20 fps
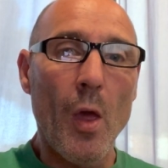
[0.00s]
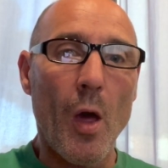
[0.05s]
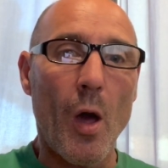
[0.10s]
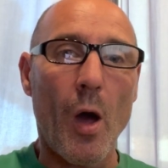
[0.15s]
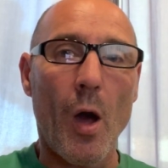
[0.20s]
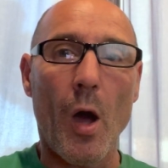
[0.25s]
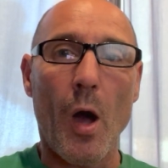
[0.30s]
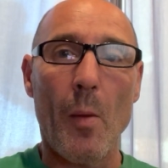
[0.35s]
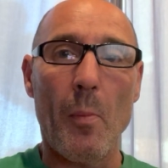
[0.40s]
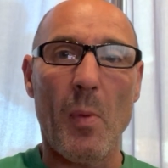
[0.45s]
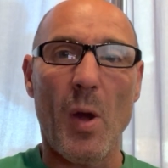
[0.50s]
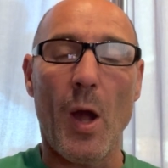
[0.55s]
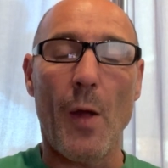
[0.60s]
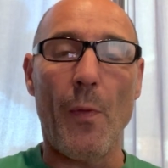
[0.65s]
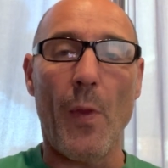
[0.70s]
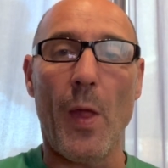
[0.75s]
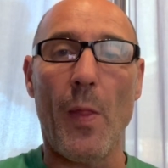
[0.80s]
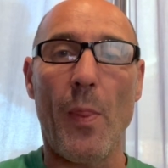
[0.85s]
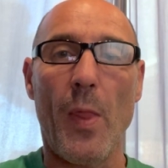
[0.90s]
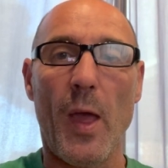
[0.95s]

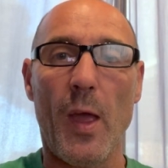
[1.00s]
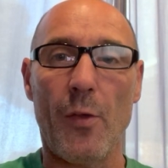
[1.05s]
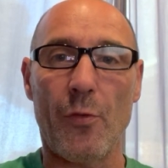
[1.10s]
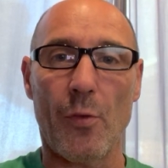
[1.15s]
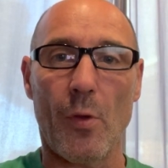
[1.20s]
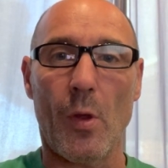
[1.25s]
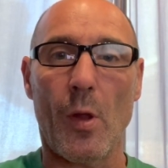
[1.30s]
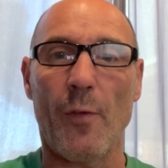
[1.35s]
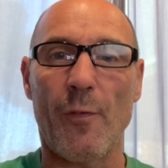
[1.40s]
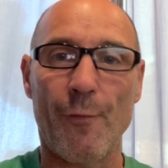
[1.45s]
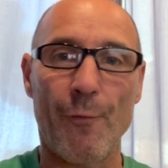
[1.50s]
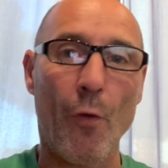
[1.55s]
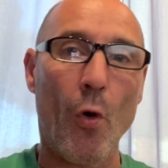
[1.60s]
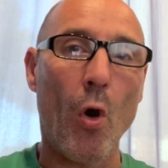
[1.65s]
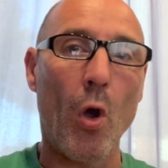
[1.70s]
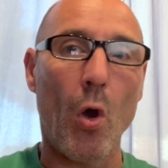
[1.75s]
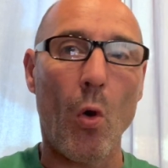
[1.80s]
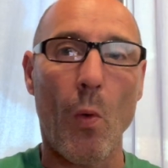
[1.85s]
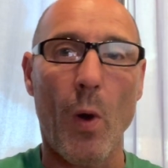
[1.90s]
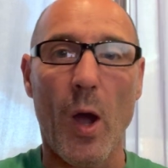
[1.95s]
and then there's a
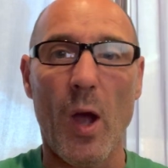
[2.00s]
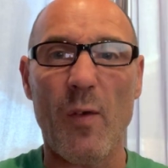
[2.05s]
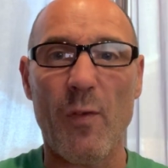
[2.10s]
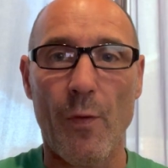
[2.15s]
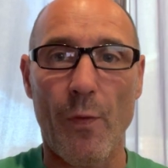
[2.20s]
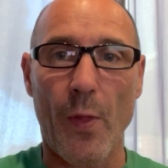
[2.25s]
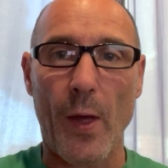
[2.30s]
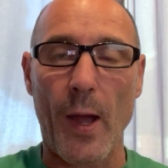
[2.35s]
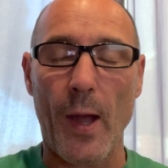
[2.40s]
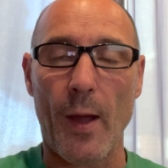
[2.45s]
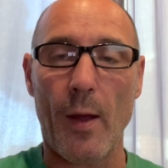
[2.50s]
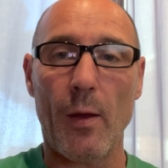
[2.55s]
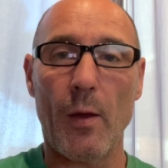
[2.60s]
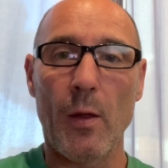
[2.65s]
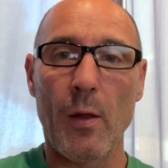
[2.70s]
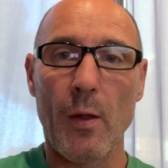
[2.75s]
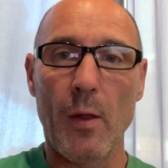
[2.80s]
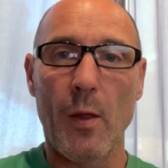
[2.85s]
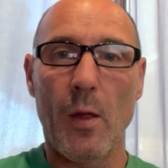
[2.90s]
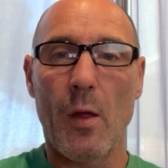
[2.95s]
foil over that,
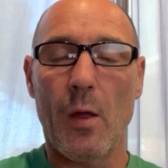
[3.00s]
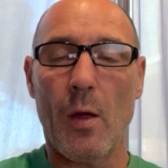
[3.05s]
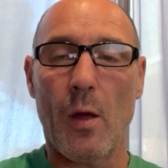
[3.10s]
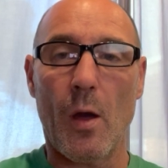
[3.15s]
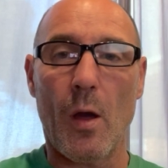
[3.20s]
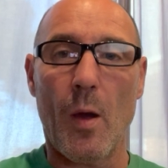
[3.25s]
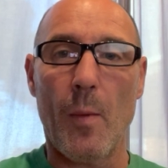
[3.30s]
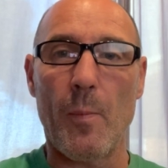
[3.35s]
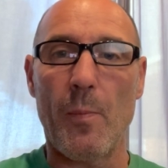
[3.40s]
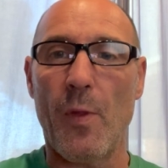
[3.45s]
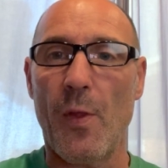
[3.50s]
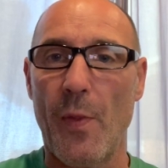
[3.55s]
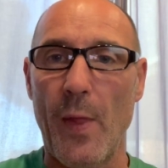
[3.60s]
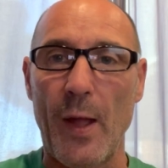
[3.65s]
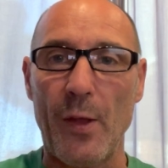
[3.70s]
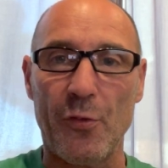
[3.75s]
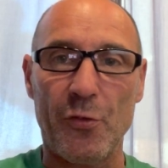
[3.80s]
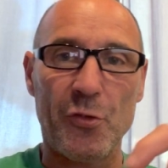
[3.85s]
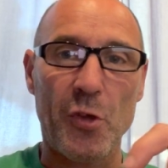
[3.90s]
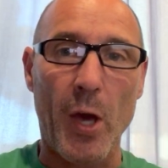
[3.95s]
then
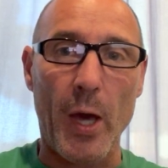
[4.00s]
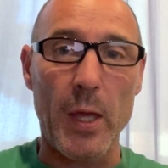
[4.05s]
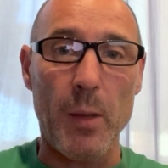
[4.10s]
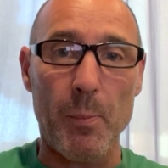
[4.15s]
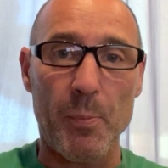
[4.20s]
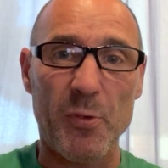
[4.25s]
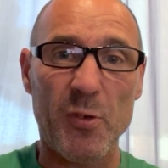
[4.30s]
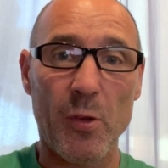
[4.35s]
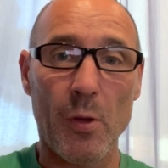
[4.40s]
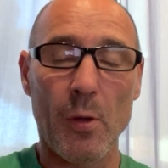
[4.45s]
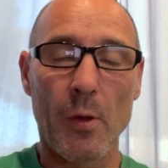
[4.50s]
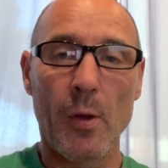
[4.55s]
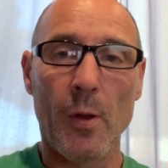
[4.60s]
that's taped.